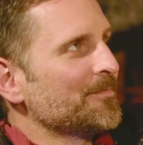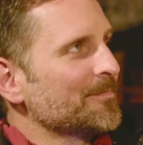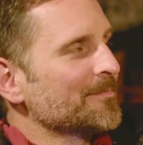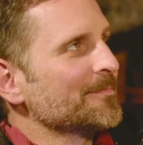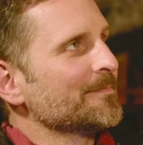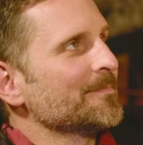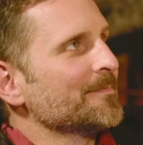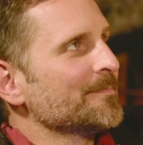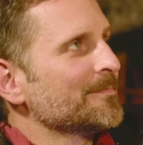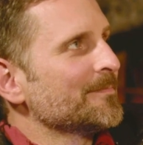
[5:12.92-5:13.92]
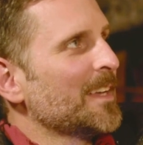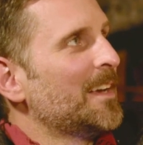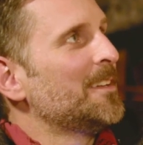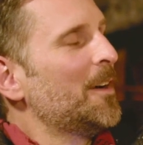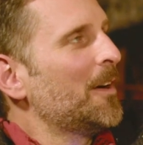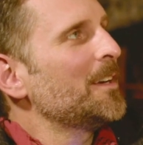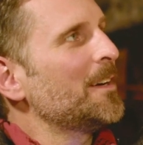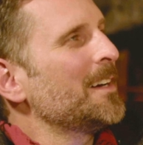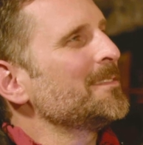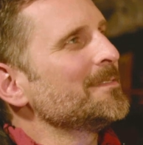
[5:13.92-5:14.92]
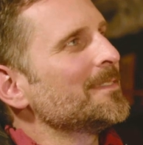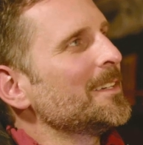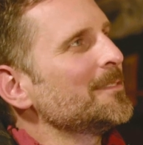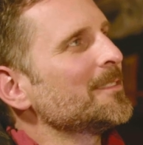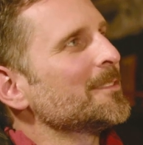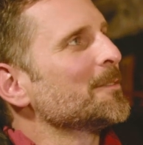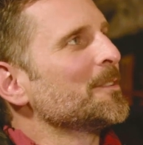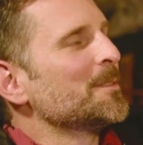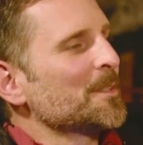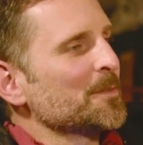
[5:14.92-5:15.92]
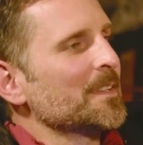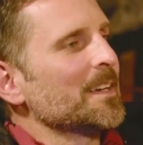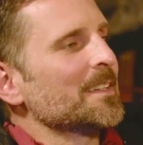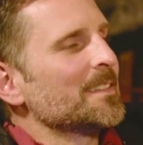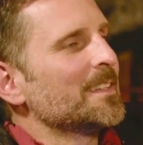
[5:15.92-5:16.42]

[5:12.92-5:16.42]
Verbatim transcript: That's how I see it. No, I don't I don't I don't disagree too much with that.